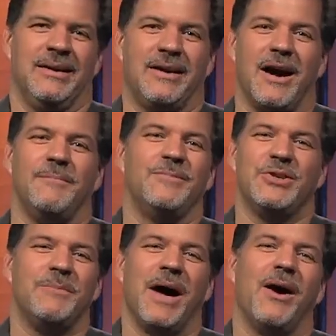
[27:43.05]
Come
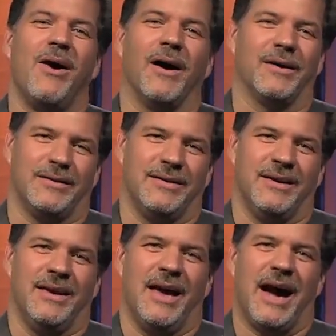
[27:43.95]
to my heart.
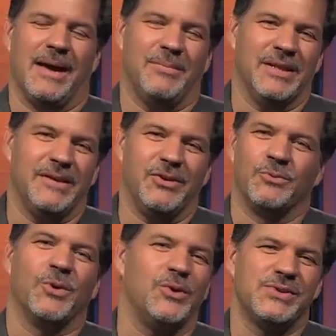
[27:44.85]
I believe you
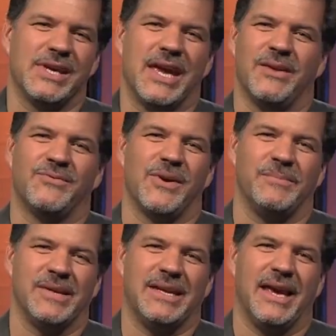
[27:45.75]
rose again
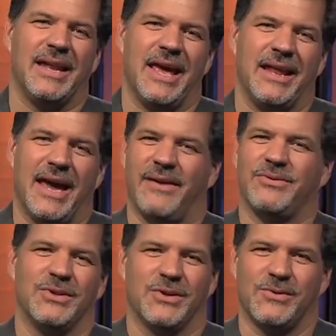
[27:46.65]
from the dead and
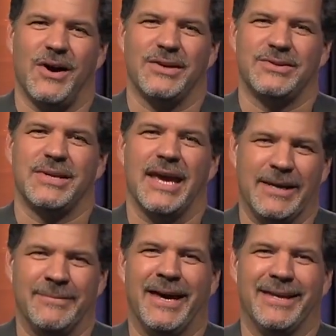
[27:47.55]
after the cross.
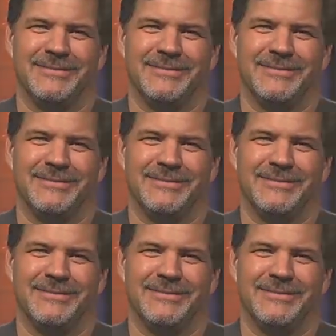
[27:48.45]
Amen.